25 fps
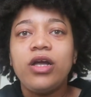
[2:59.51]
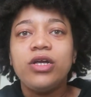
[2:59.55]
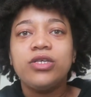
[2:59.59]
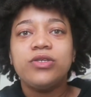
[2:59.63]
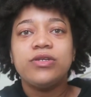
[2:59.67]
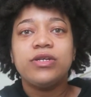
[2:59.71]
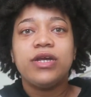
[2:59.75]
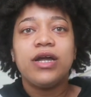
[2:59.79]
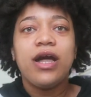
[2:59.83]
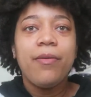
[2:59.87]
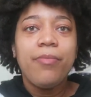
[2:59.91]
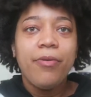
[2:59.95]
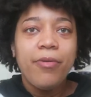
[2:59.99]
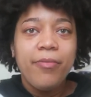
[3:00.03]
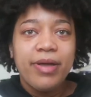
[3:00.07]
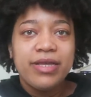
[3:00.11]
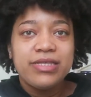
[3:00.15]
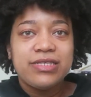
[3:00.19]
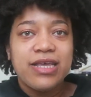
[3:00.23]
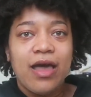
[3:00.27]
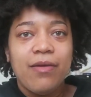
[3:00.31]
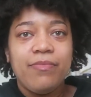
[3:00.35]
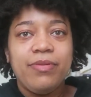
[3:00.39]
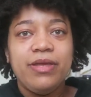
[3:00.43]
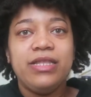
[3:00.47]
So in a couple
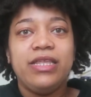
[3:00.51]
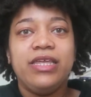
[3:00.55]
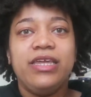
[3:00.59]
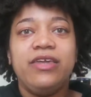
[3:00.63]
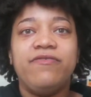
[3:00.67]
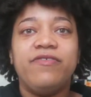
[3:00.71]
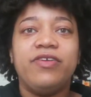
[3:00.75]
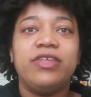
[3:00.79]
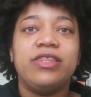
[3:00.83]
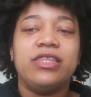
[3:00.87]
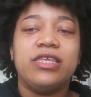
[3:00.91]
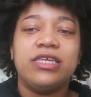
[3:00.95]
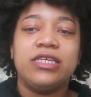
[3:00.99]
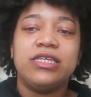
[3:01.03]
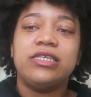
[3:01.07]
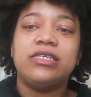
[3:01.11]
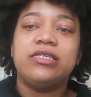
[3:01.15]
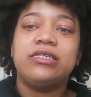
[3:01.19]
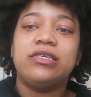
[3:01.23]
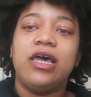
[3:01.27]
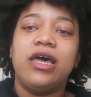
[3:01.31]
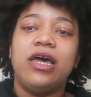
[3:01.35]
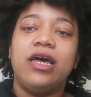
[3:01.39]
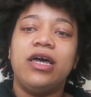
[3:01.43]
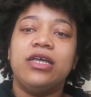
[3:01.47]
months, I'll be leaving
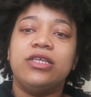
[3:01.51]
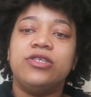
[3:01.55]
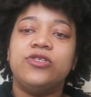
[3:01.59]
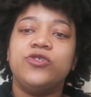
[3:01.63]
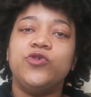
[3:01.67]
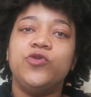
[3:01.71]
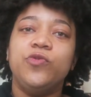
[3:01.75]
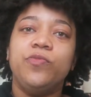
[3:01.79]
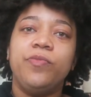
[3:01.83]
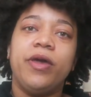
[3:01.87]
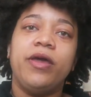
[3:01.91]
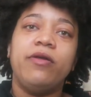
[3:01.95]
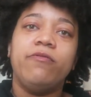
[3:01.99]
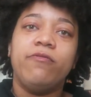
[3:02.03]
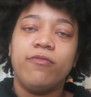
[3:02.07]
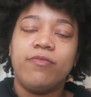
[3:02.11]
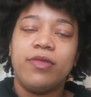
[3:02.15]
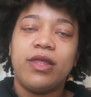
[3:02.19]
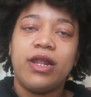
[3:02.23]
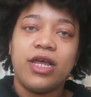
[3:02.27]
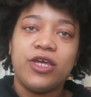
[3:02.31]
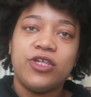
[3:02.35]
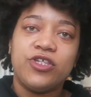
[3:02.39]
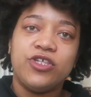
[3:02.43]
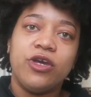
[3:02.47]
this 2-bedroom
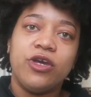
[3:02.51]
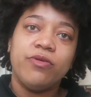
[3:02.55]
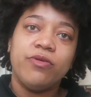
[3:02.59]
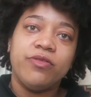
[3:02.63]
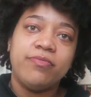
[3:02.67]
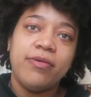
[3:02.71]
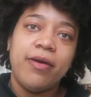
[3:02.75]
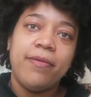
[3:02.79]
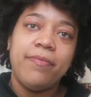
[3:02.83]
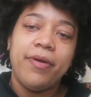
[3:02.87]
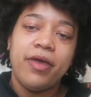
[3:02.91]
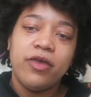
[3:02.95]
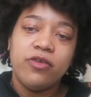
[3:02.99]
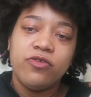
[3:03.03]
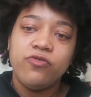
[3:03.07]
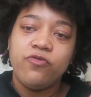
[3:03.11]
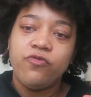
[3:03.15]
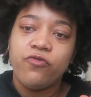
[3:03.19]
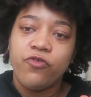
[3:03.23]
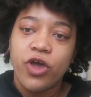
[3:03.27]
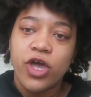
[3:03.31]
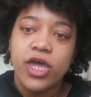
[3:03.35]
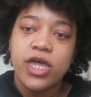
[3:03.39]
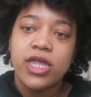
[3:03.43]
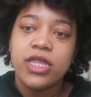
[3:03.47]
that I with my best
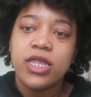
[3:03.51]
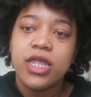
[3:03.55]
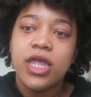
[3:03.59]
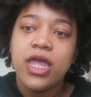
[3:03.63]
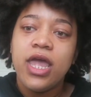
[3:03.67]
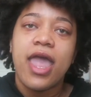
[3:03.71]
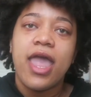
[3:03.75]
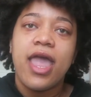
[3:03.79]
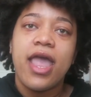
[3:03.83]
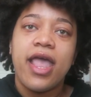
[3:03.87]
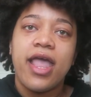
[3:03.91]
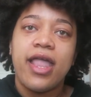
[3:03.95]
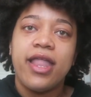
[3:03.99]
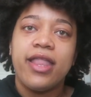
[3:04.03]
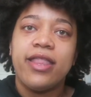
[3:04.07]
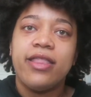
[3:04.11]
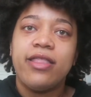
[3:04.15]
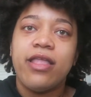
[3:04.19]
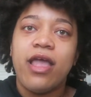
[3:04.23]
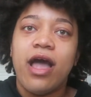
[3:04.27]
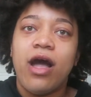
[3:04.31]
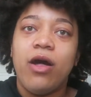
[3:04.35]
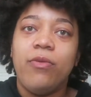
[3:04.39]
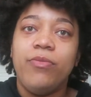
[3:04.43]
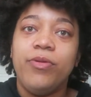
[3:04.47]
friend.
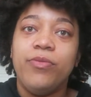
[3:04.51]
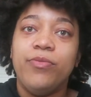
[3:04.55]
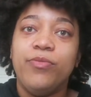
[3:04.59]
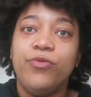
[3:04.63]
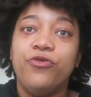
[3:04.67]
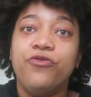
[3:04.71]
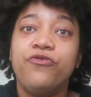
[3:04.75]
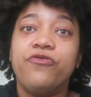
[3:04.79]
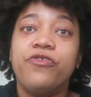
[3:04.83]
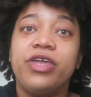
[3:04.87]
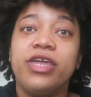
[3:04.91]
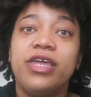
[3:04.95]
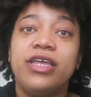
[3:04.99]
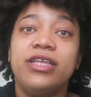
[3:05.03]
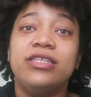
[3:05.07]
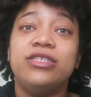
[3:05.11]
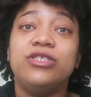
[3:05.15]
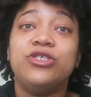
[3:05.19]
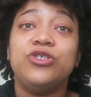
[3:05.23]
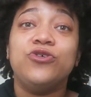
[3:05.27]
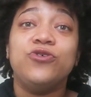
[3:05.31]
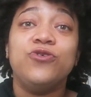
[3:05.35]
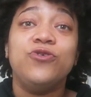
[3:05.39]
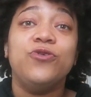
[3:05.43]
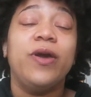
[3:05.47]
And I'll be moving
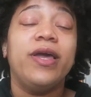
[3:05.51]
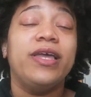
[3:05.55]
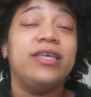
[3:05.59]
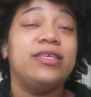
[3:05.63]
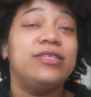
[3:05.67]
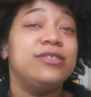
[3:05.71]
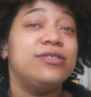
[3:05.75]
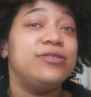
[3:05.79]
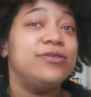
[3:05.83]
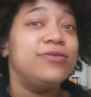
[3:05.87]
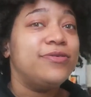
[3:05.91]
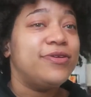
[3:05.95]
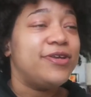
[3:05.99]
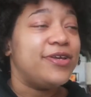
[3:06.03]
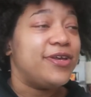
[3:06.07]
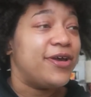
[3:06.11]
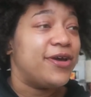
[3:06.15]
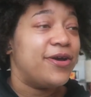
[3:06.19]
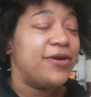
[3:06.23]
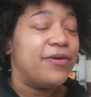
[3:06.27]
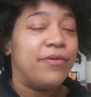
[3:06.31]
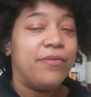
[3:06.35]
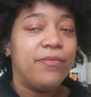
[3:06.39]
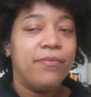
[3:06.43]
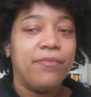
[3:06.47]
into a
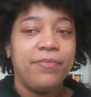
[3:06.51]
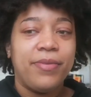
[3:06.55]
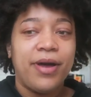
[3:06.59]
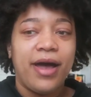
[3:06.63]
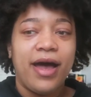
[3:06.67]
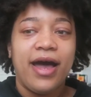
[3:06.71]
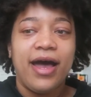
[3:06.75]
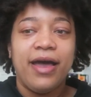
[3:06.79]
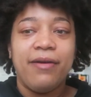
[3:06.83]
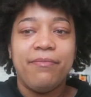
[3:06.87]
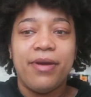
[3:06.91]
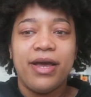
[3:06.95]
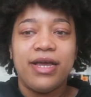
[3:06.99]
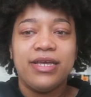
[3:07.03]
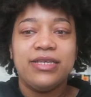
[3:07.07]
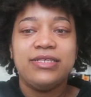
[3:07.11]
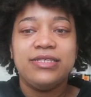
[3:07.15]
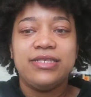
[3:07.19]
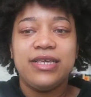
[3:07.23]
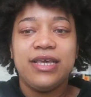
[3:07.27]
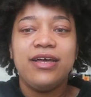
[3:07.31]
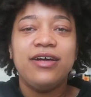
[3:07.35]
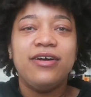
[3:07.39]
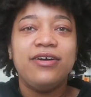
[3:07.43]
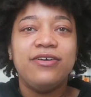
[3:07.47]
studio by
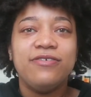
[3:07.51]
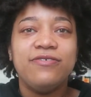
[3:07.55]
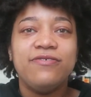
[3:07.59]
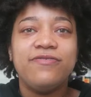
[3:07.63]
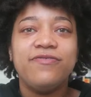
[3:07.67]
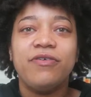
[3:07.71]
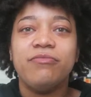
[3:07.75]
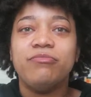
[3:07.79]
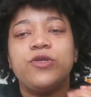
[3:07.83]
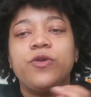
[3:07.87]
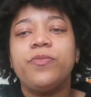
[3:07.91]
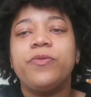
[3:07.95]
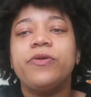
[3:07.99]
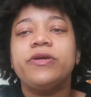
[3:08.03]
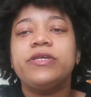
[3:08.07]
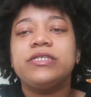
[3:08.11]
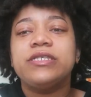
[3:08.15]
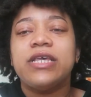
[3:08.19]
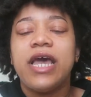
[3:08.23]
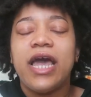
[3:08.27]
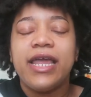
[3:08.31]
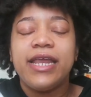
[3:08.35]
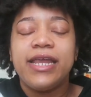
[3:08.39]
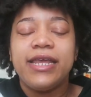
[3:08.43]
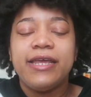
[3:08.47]
myself. I'm super
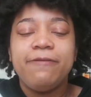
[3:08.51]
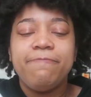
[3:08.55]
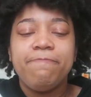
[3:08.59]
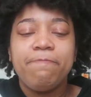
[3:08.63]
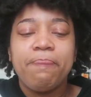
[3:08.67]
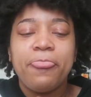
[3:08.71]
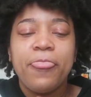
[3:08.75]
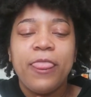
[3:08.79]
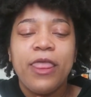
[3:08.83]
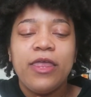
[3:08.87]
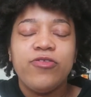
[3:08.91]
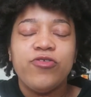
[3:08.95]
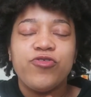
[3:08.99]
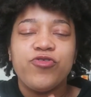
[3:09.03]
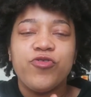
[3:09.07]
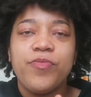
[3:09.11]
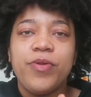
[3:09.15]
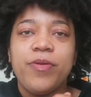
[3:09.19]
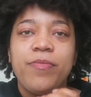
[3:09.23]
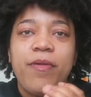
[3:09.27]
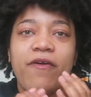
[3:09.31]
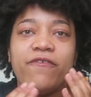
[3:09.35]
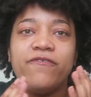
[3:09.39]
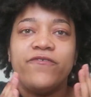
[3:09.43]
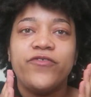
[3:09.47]
excited. This will
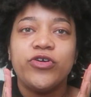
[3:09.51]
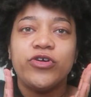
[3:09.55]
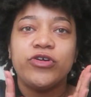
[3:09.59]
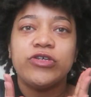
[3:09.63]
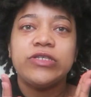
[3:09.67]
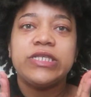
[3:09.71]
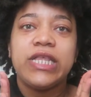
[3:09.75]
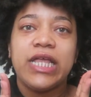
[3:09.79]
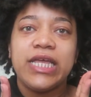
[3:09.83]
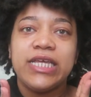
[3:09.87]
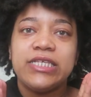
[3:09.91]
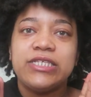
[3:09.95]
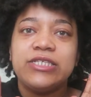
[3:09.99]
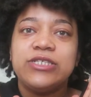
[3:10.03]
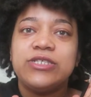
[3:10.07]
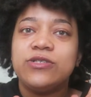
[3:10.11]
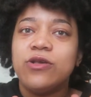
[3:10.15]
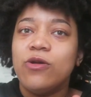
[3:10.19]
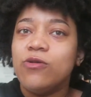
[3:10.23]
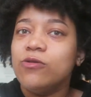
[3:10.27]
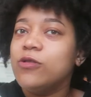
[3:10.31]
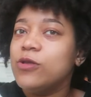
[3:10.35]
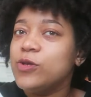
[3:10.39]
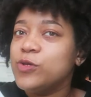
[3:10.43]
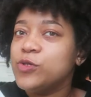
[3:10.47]
be my first
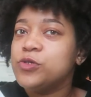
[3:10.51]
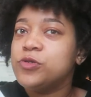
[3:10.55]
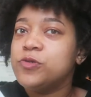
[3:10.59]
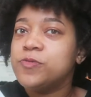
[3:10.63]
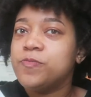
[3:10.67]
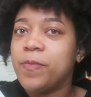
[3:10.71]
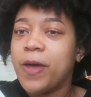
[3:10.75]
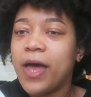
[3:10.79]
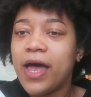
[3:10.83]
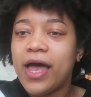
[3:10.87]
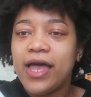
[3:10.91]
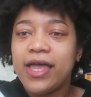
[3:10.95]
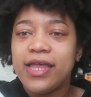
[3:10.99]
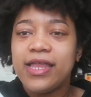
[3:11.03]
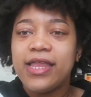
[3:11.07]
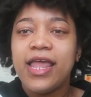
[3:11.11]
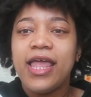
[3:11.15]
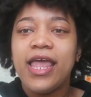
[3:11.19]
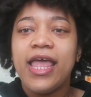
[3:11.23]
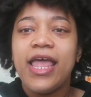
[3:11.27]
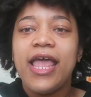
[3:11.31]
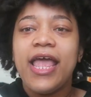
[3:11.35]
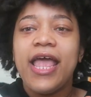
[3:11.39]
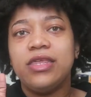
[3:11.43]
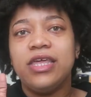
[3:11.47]
solo spot.
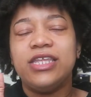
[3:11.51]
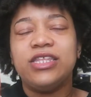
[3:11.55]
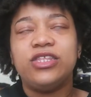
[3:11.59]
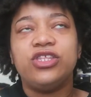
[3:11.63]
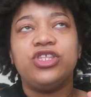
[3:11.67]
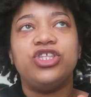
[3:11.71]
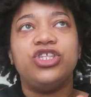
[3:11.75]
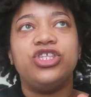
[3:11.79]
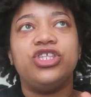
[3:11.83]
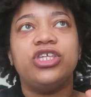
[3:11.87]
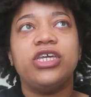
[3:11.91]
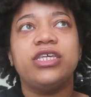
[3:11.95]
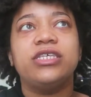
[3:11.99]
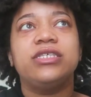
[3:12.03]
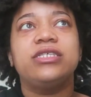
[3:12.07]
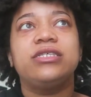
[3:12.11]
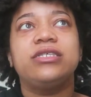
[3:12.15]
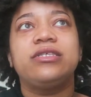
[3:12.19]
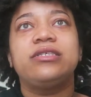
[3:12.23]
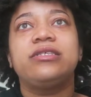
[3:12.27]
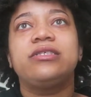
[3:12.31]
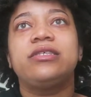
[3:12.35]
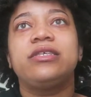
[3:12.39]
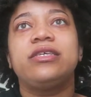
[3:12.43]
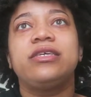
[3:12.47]
It's
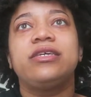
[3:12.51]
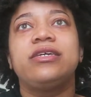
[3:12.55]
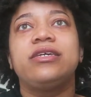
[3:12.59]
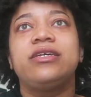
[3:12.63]
just